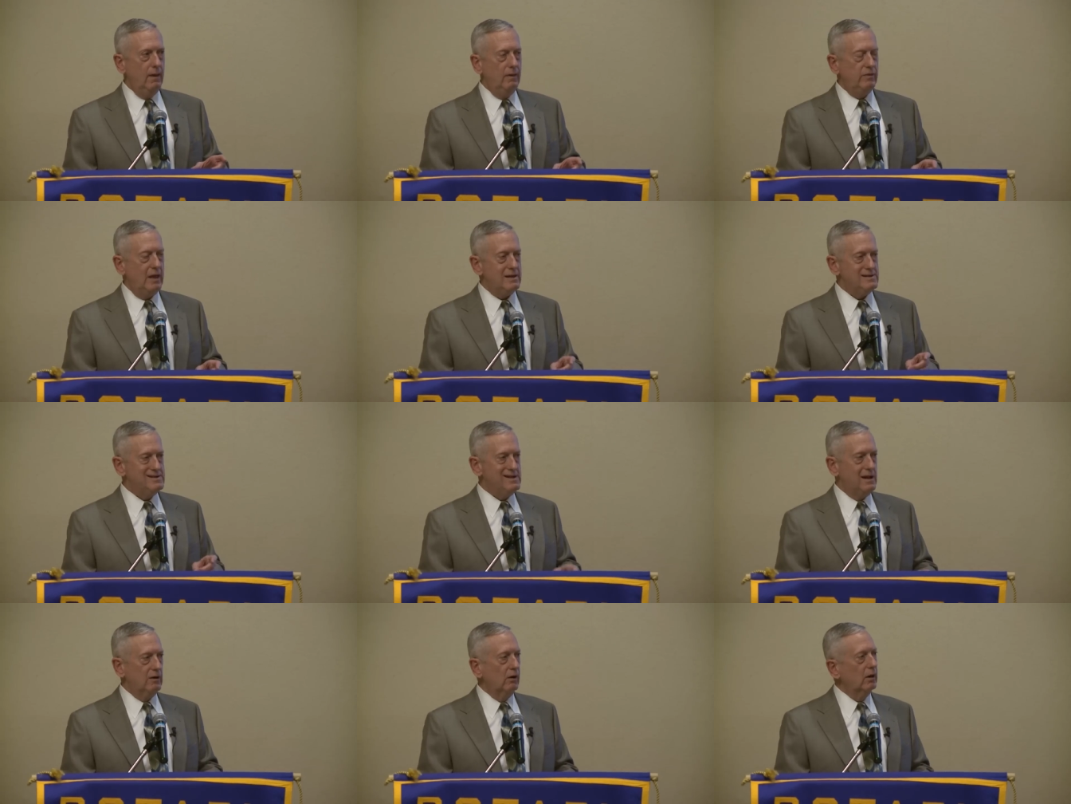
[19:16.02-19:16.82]
that,
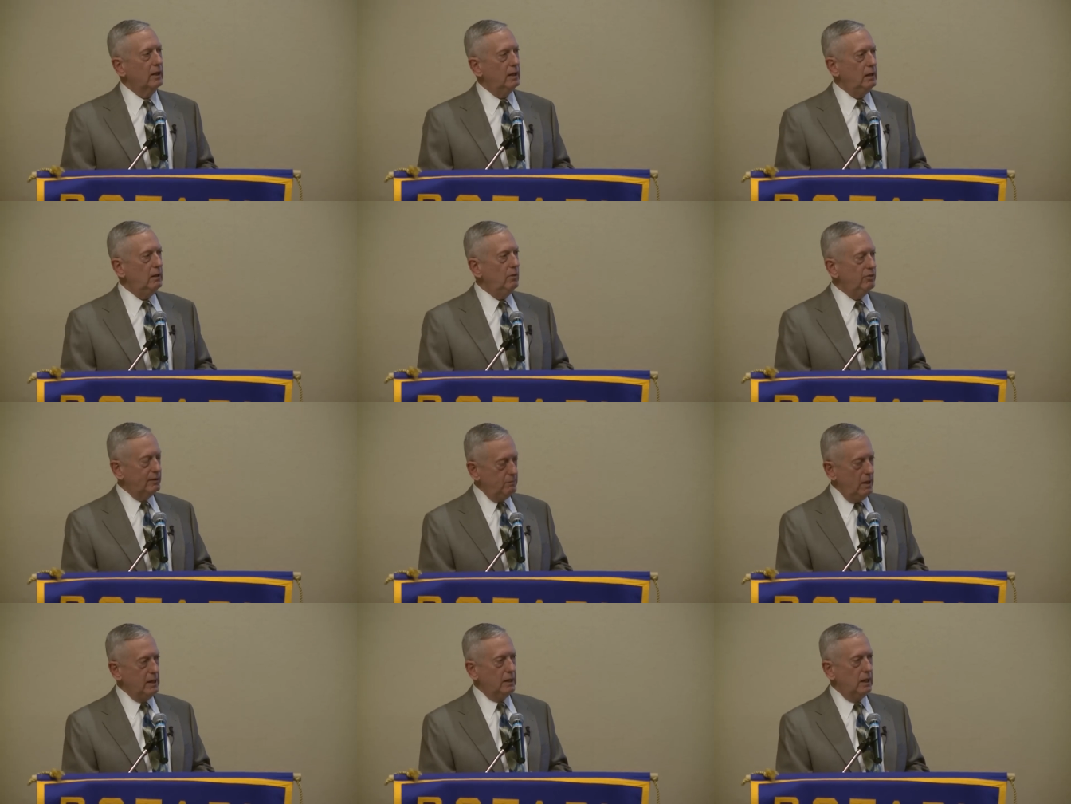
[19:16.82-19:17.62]
generally
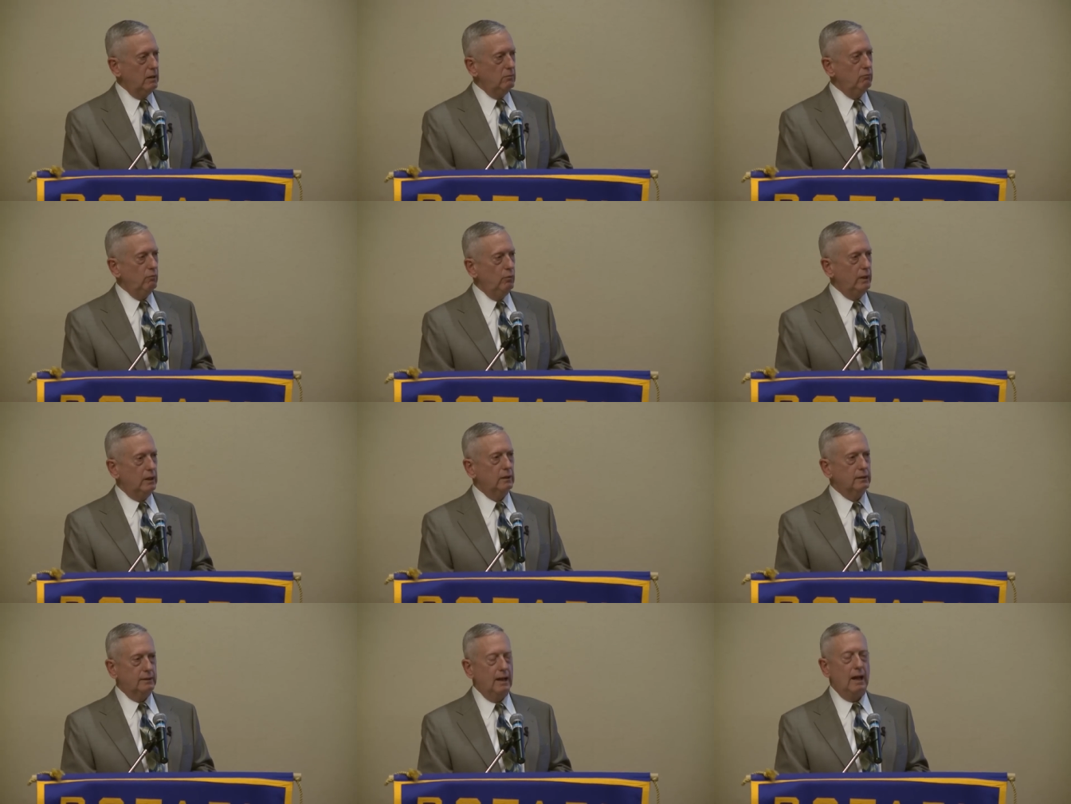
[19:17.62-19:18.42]
speaking, we
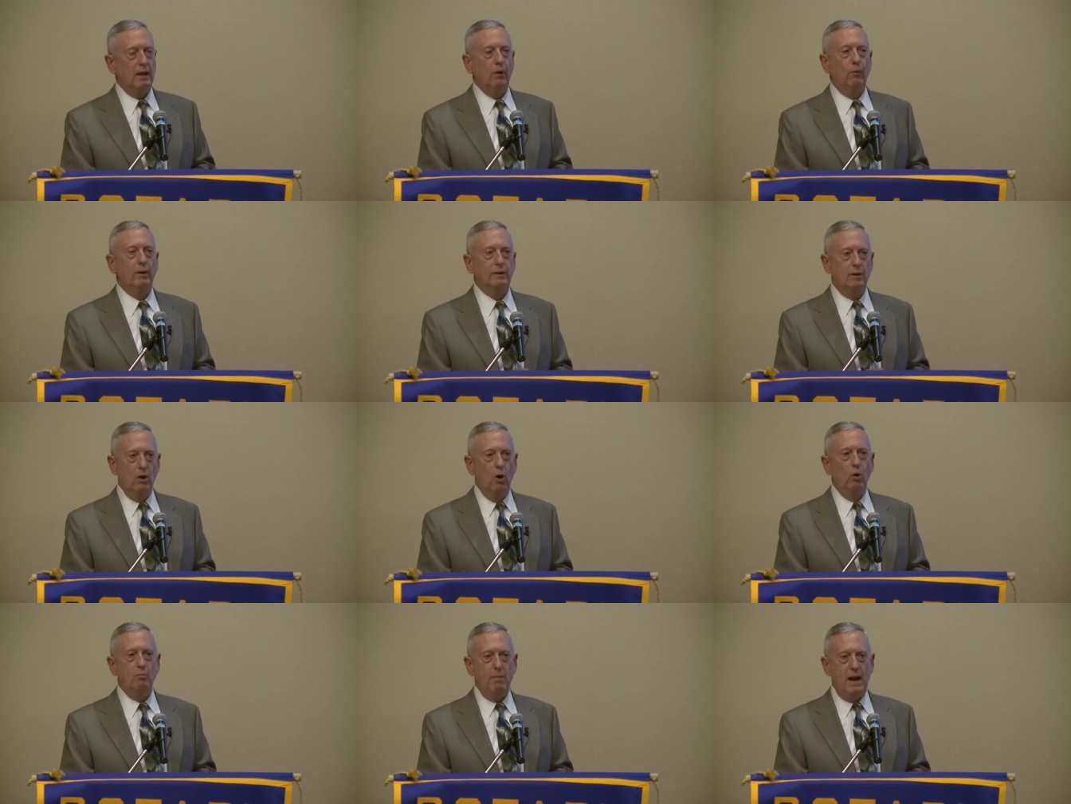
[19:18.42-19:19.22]
can say there was
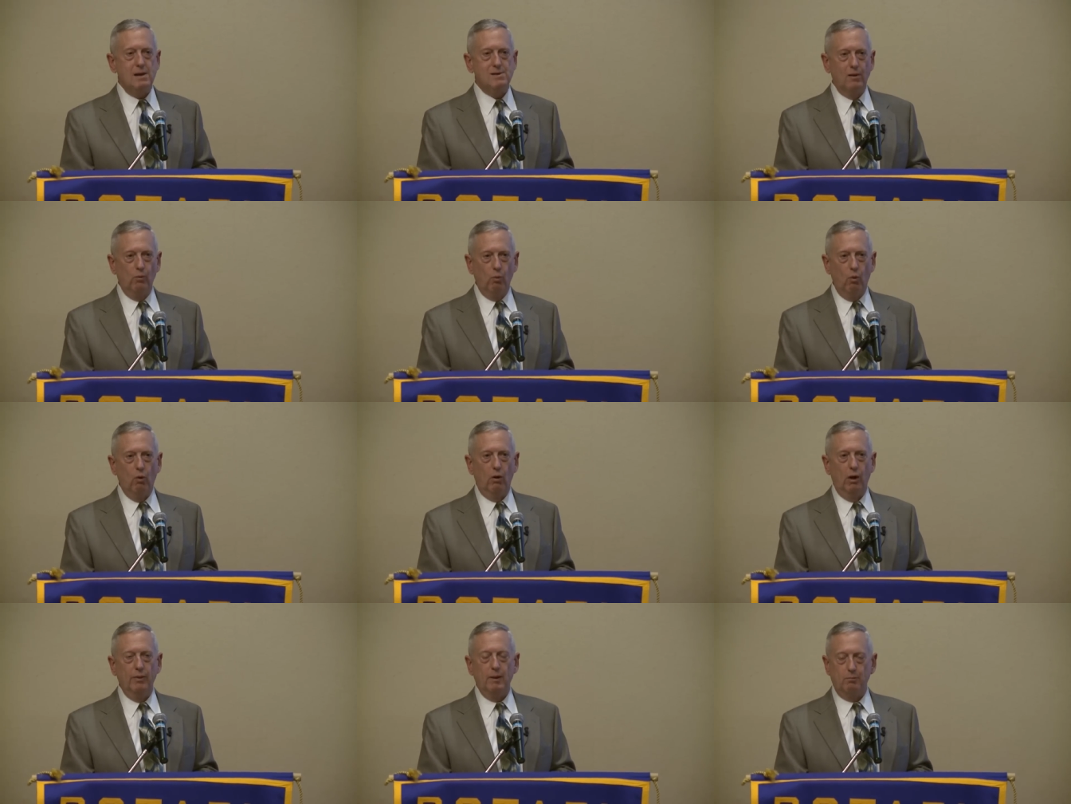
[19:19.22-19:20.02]
no major
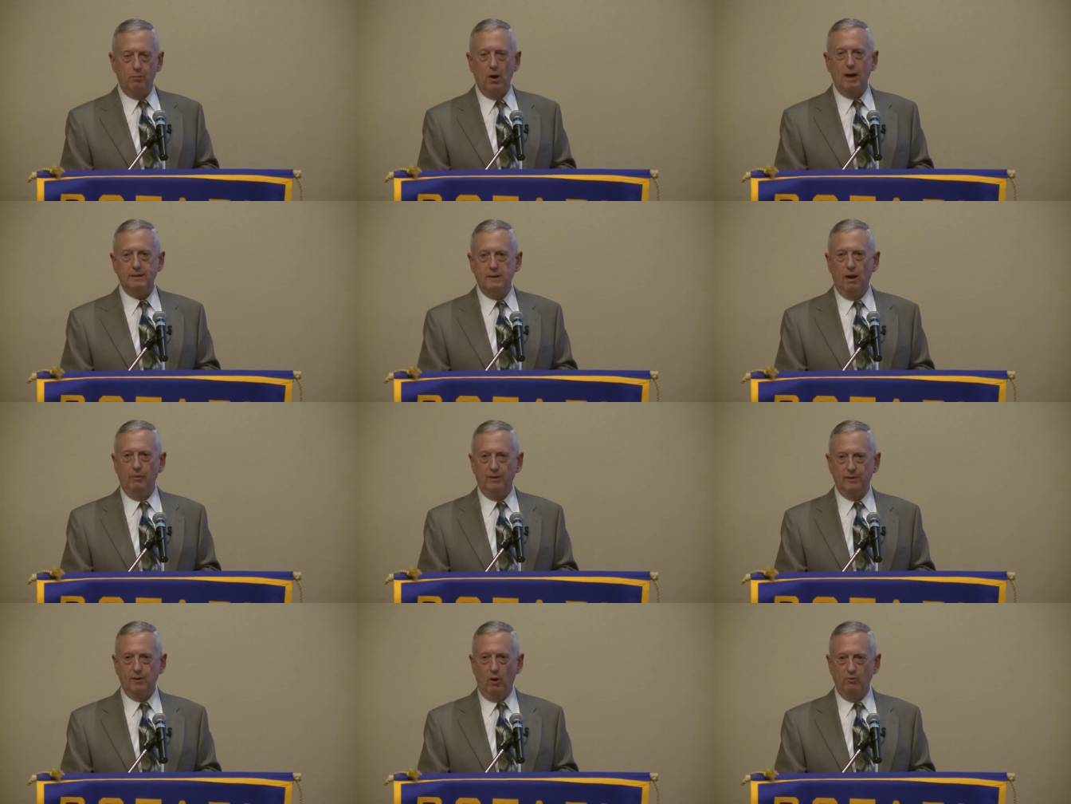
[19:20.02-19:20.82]
war that brought down
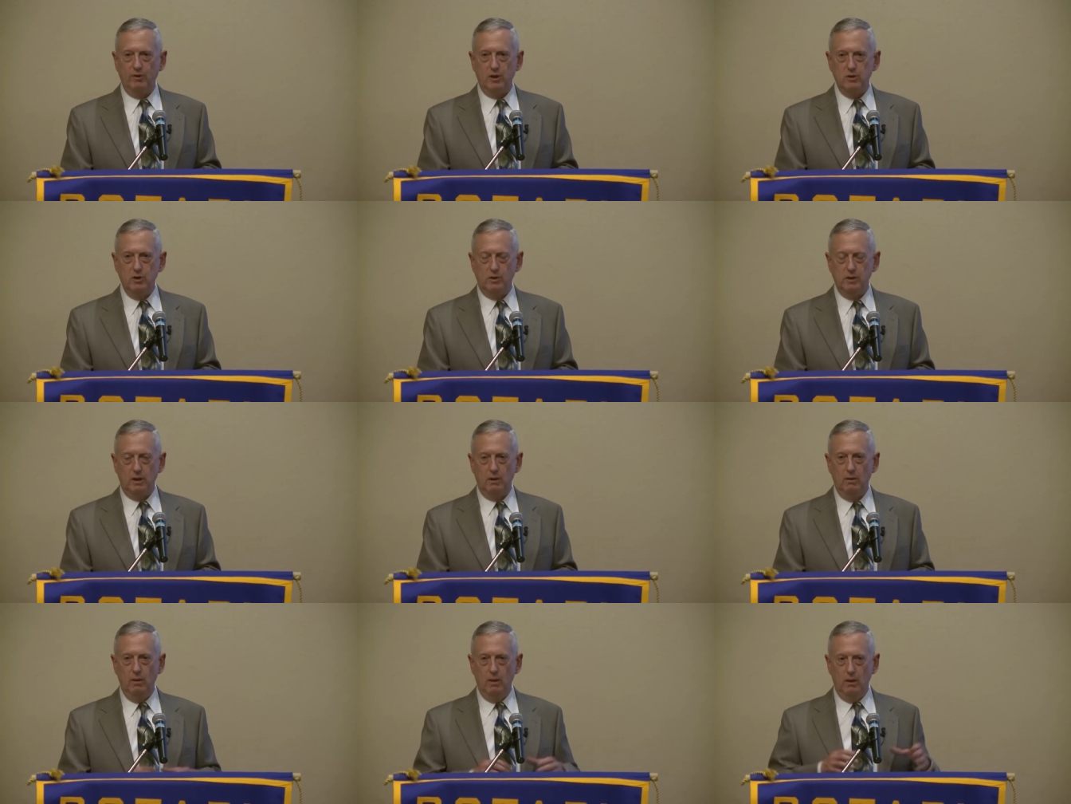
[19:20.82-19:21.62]
the Soviet Union.